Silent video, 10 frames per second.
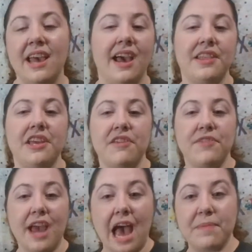And then if
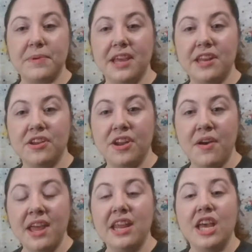you're happy and you know
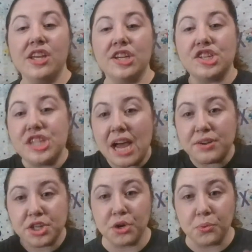it, you shout,
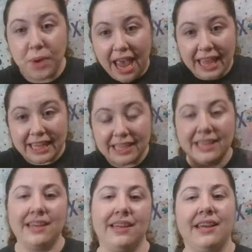hooray!
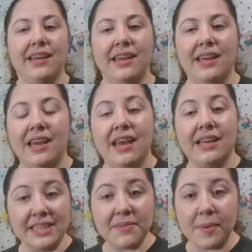
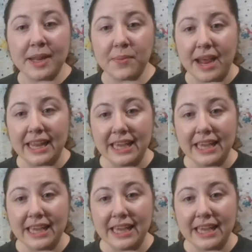Is everybody ready?